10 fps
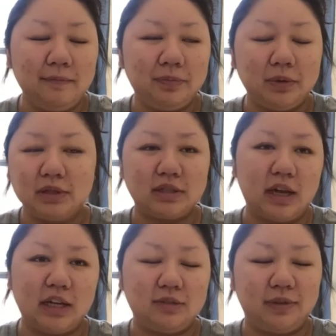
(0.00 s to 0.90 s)
or
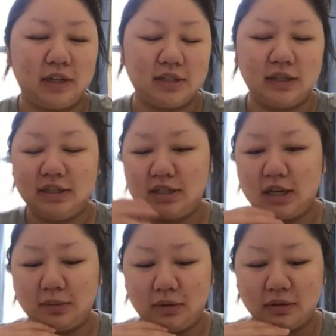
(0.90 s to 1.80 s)
science fiction in
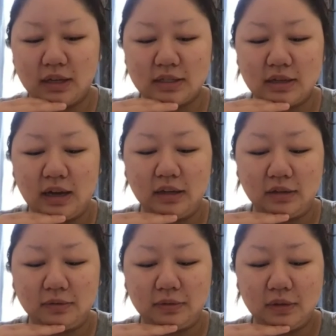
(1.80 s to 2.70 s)
general, that's kind
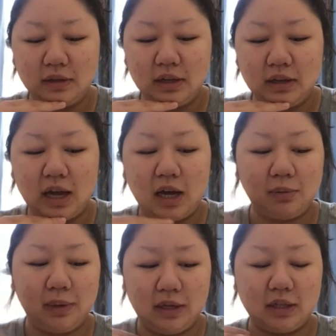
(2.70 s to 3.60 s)
of how
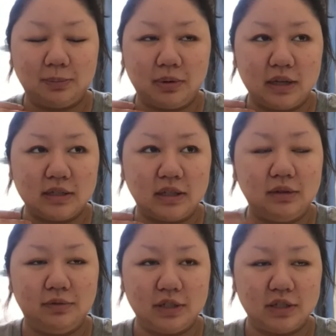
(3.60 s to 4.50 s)
we in the present
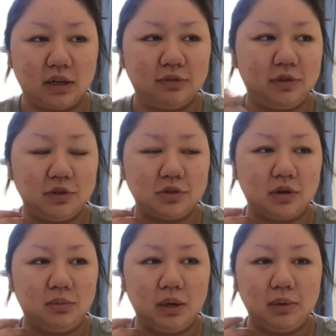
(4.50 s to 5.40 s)
envision our future
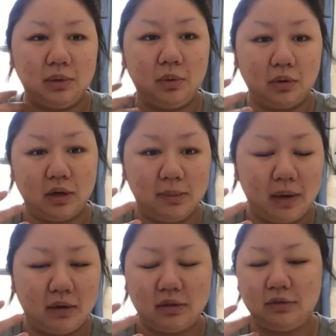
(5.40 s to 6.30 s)
or what we worry
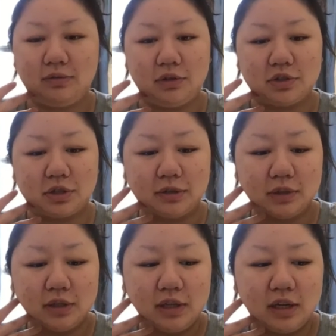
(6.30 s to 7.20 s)
about in the future.
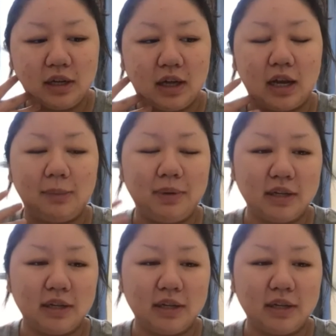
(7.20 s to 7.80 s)
And I picked